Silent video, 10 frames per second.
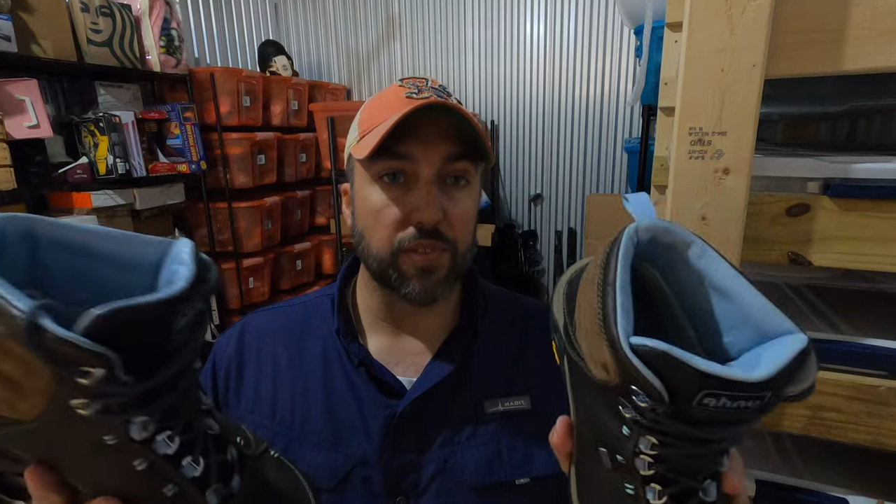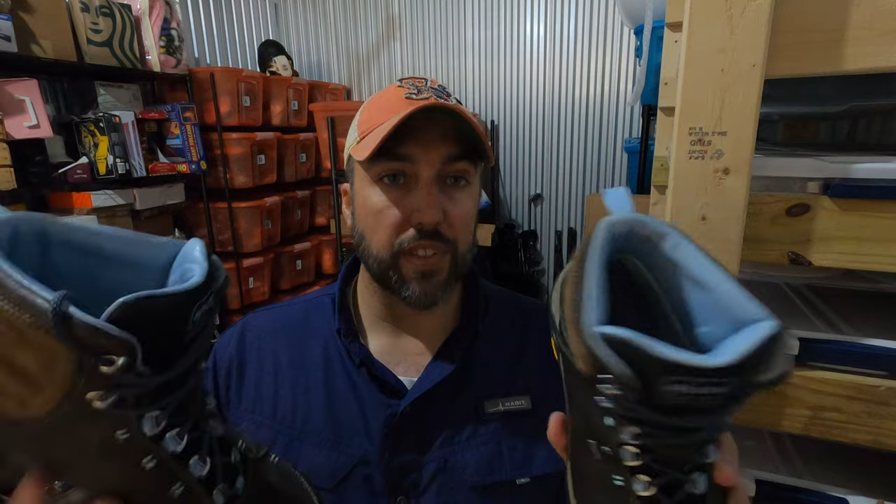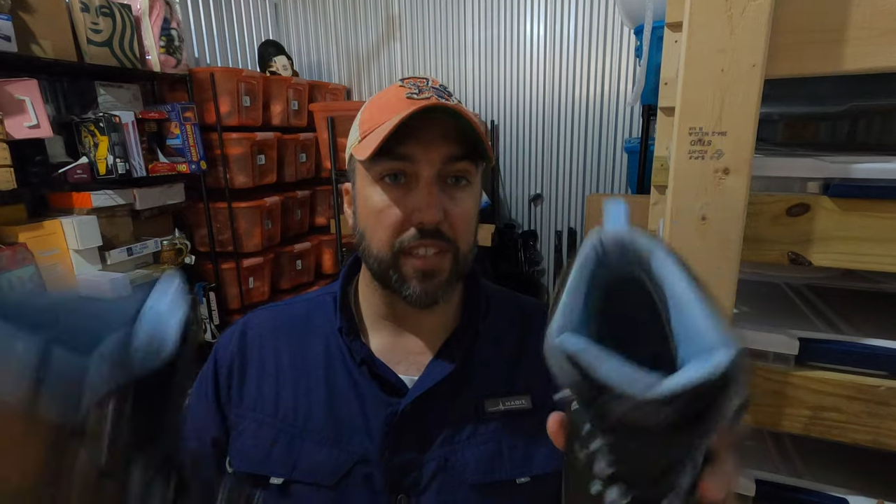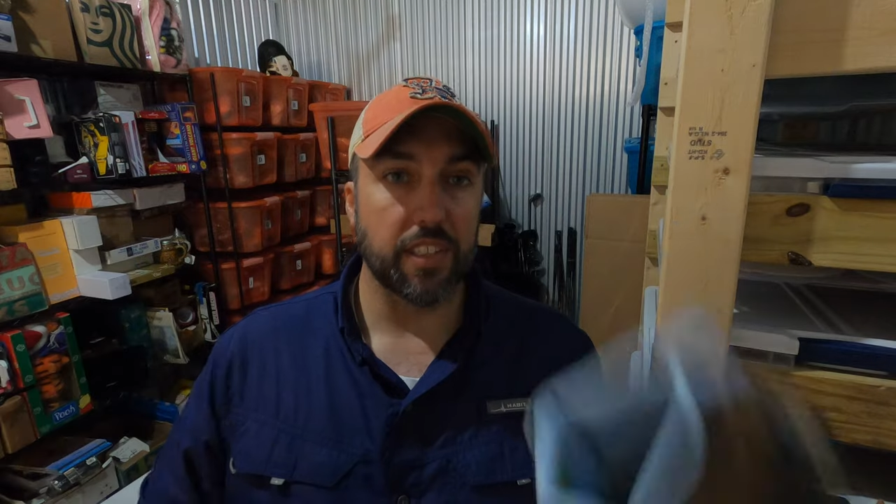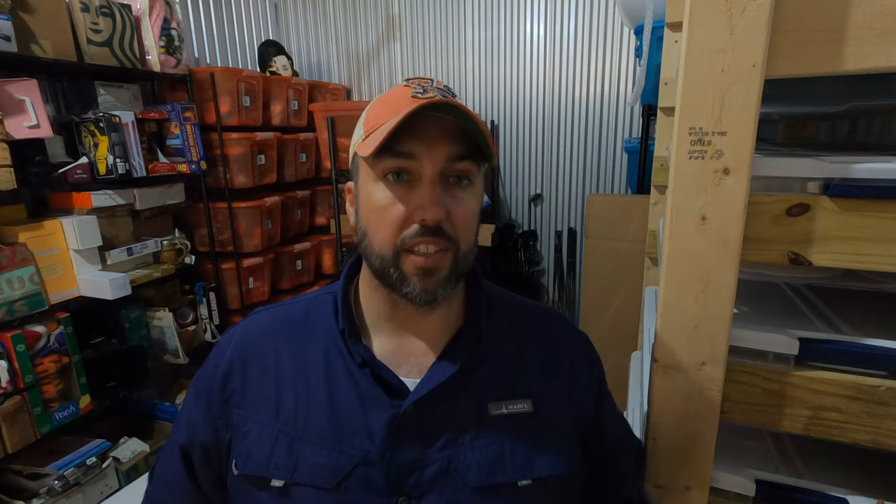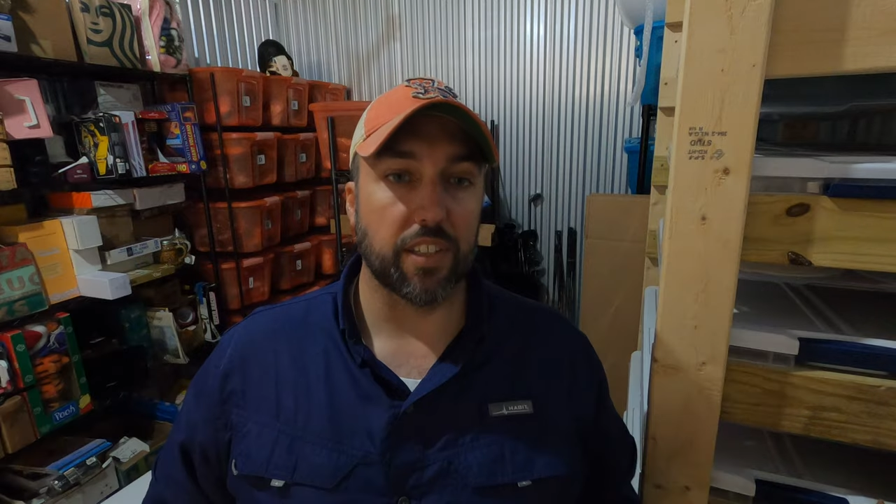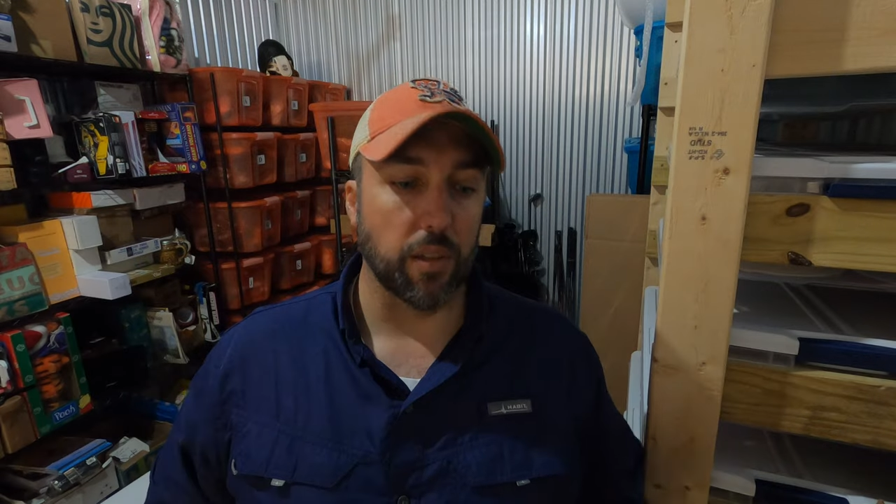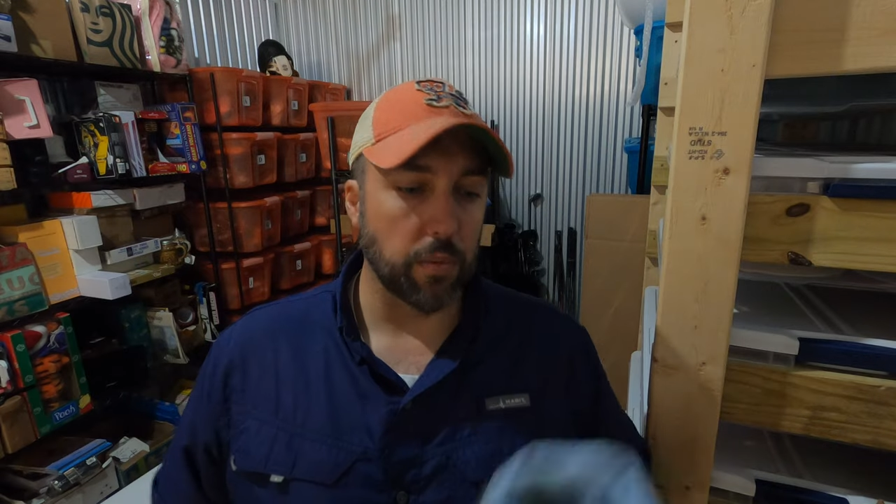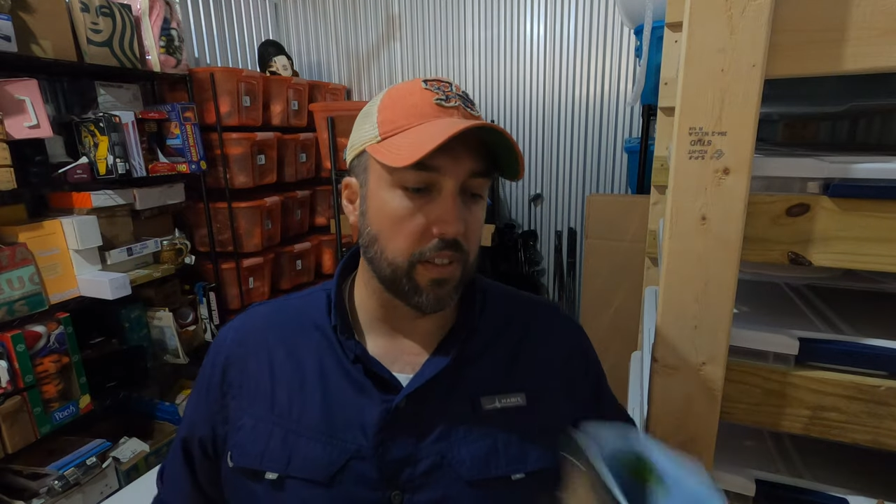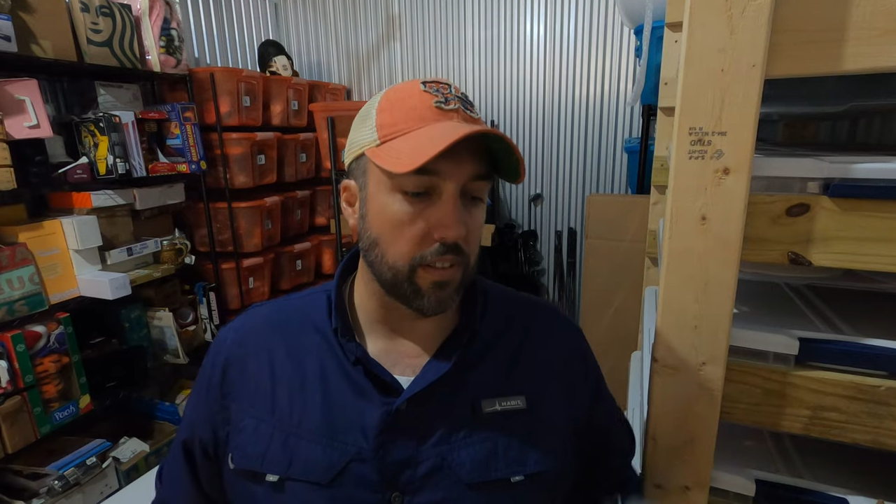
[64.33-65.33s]
for these at a
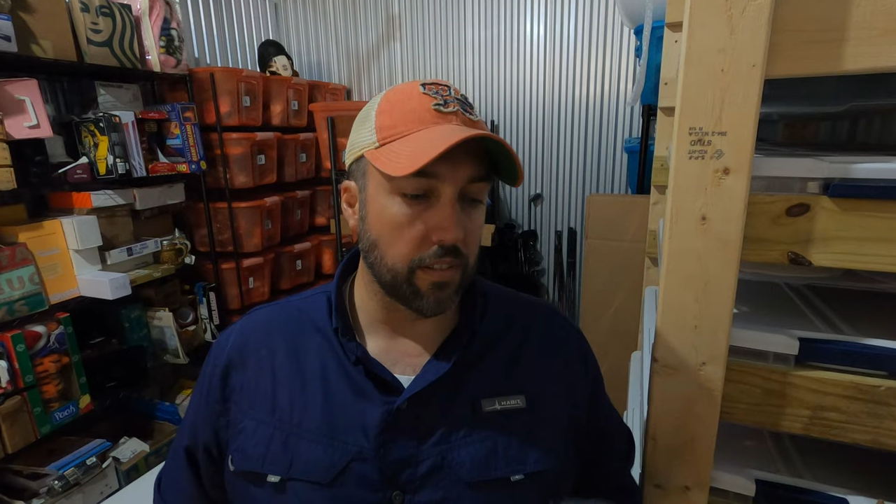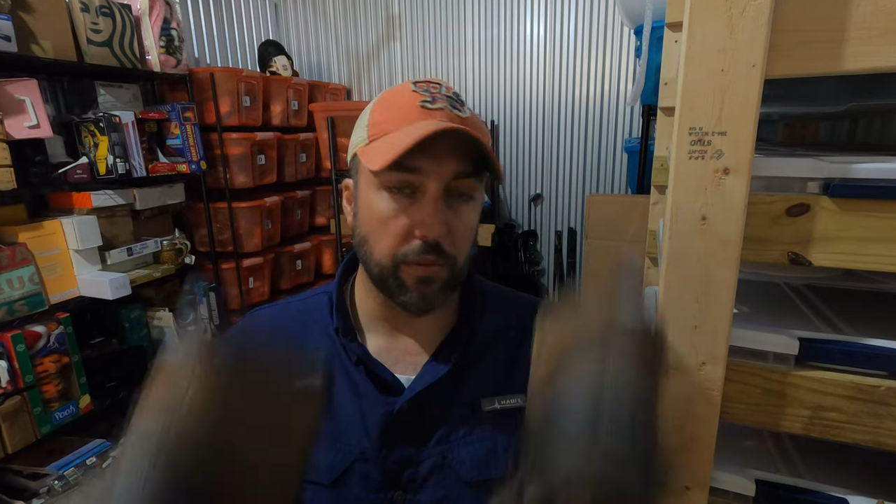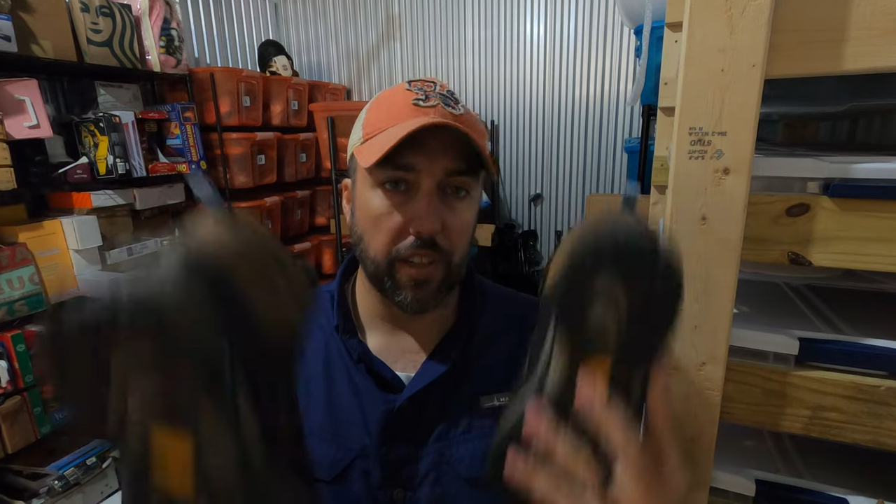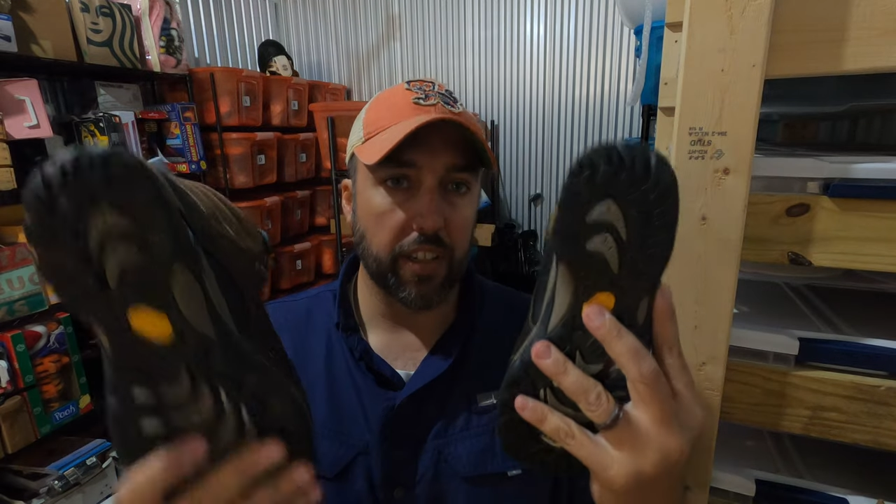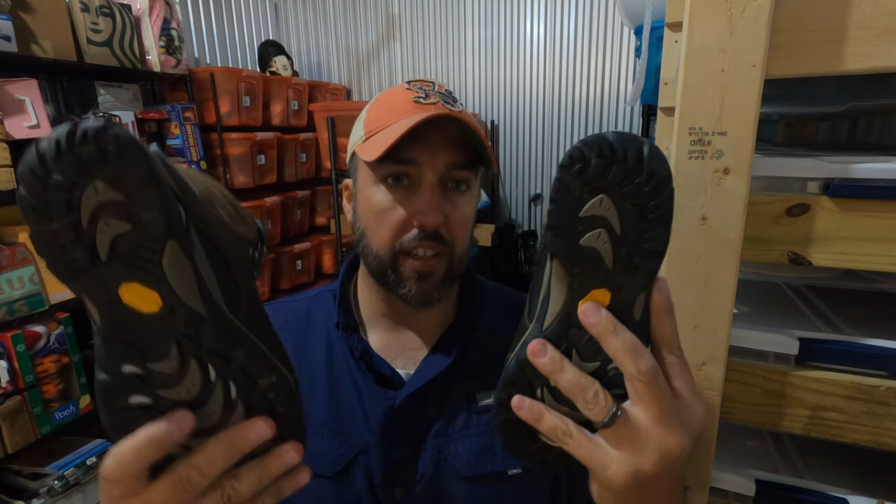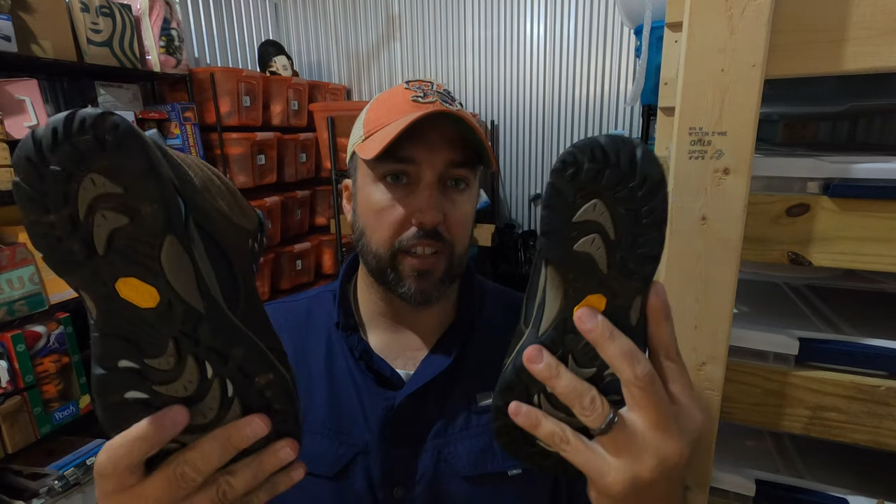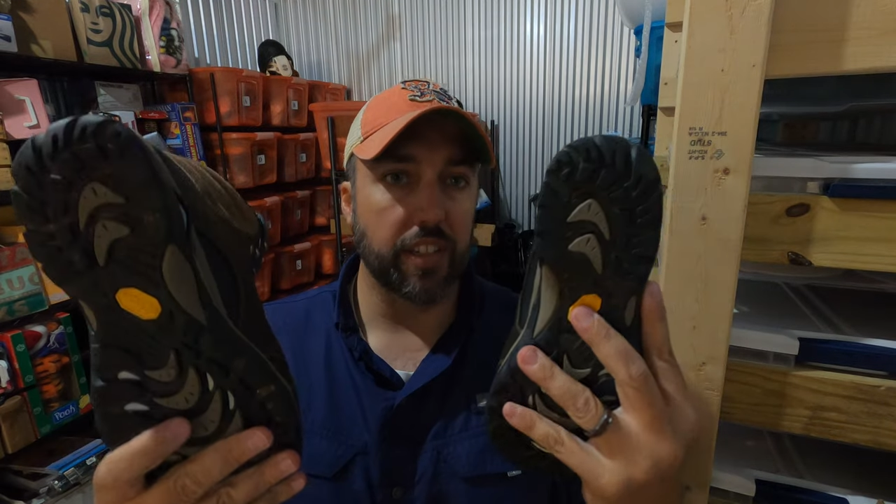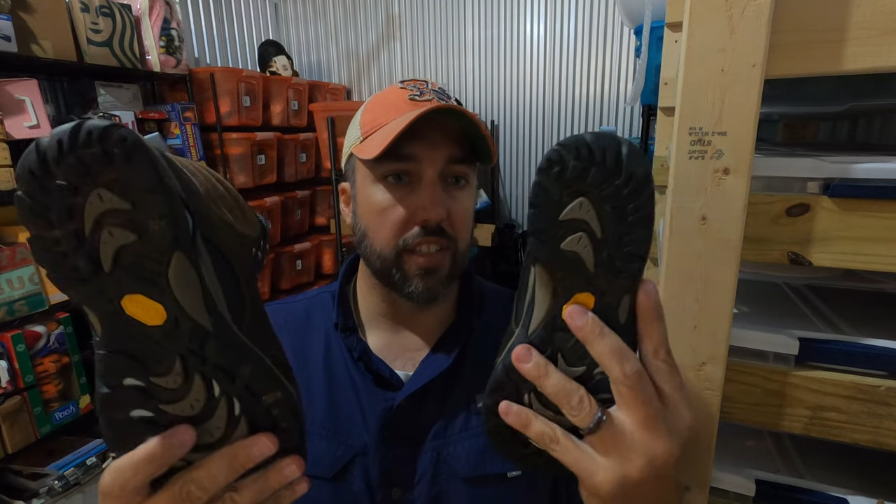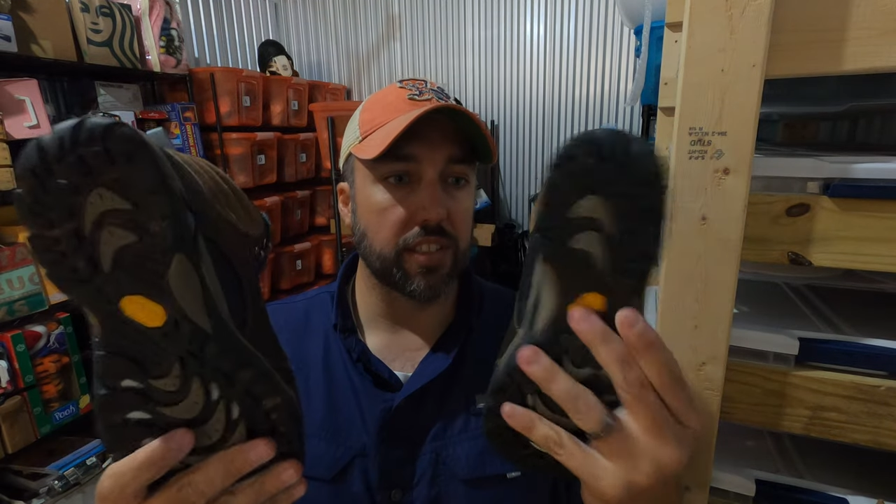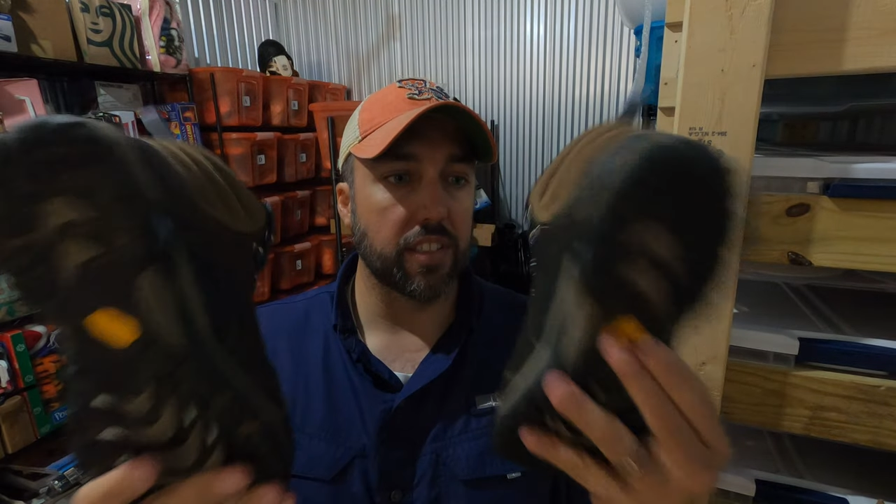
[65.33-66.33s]
Goodwill, really good
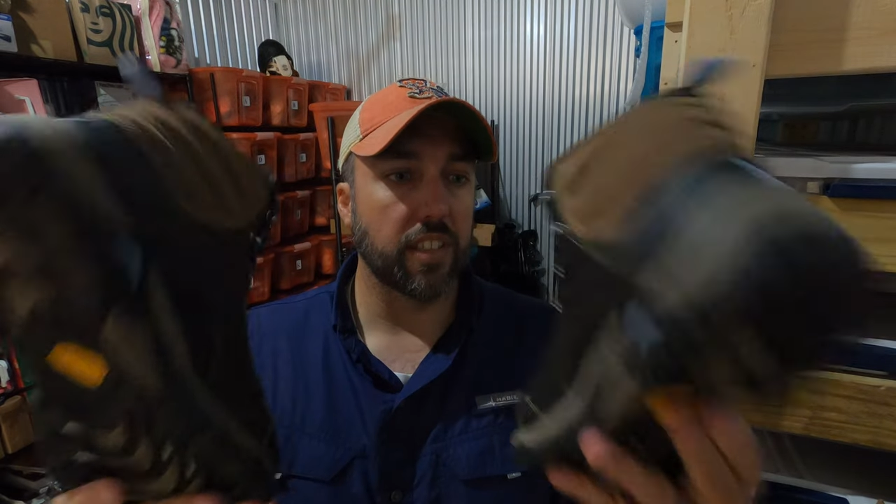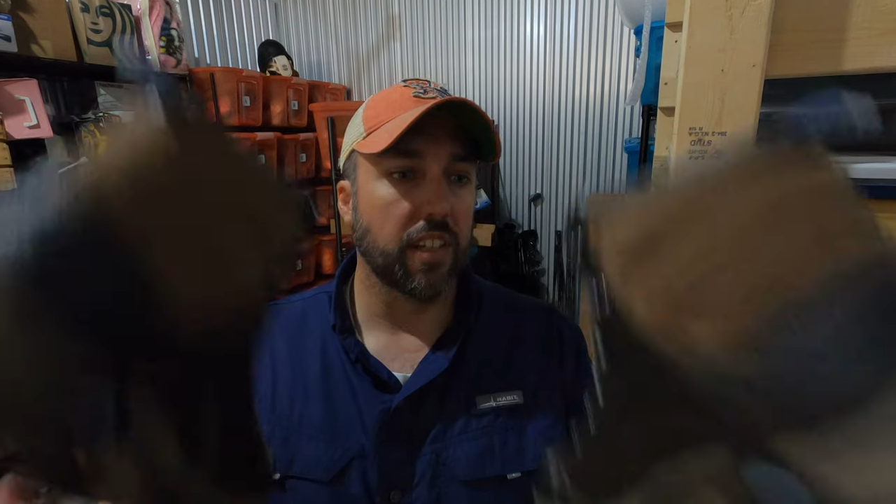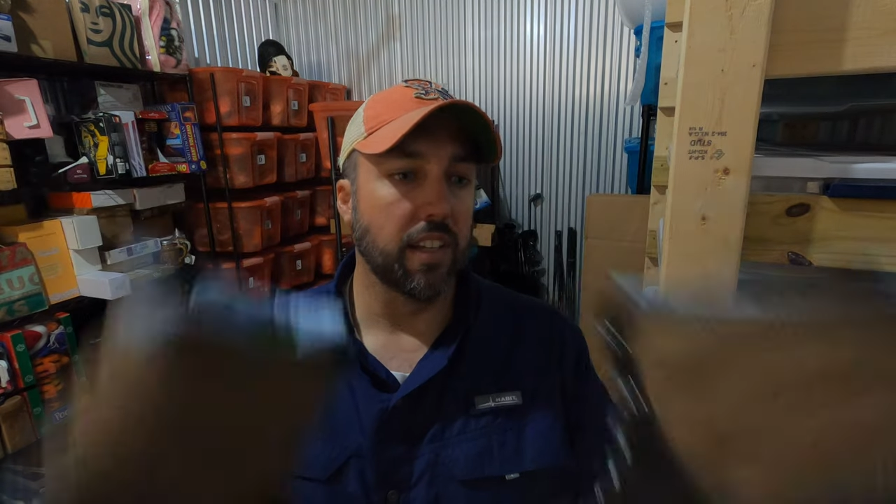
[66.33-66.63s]
condition.